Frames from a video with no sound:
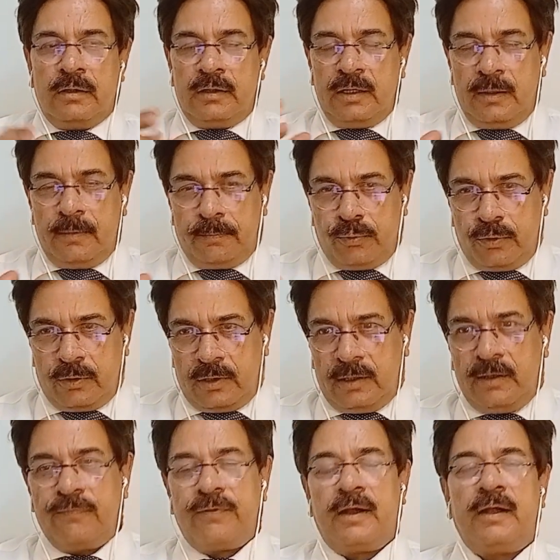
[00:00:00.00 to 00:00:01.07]
They put
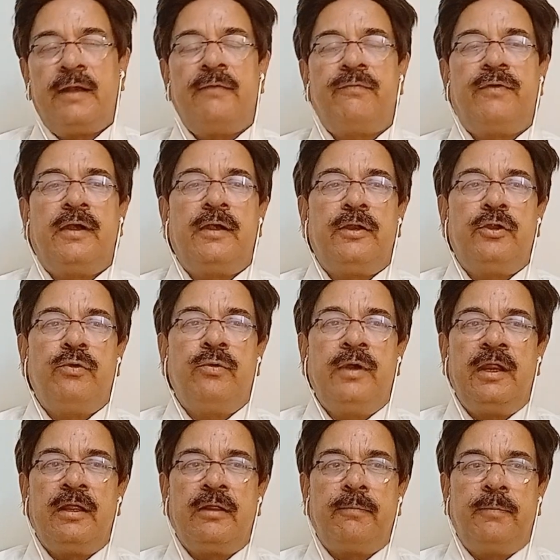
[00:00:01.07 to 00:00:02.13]
different
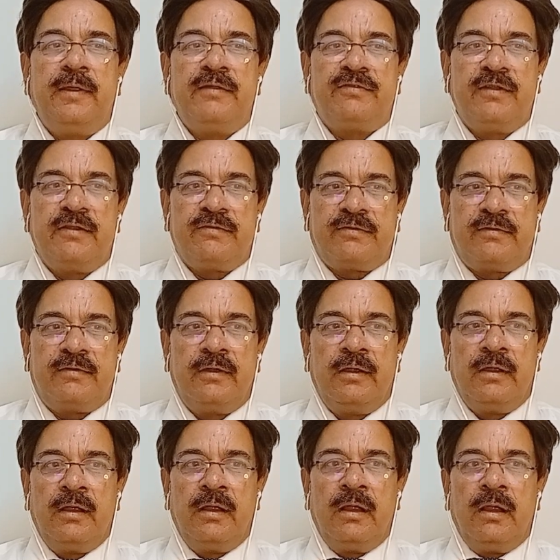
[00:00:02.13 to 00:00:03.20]
unique pieces,
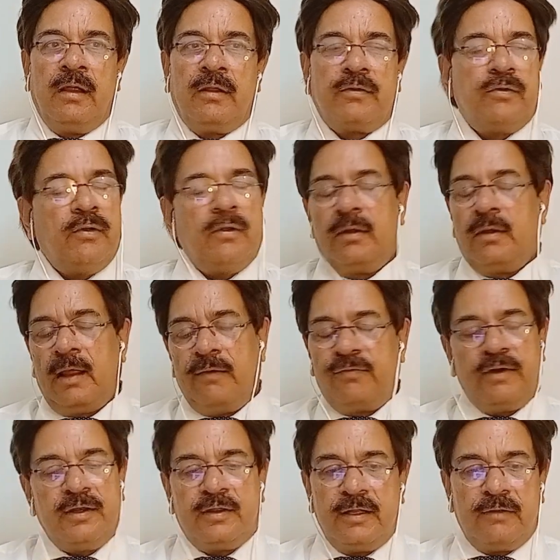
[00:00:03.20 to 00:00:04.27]
so
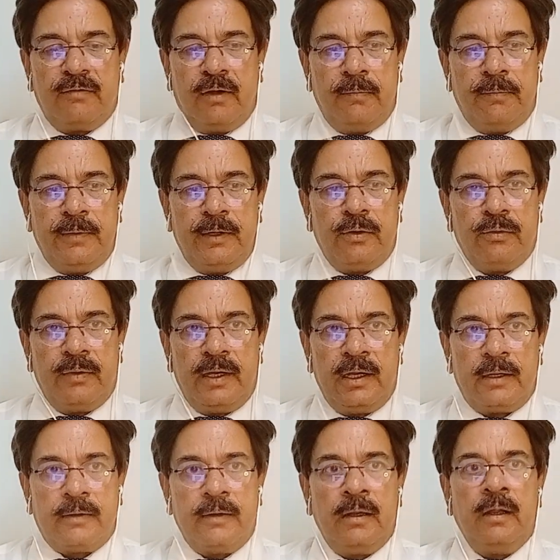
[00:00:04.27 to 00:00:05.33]
everything will be unique.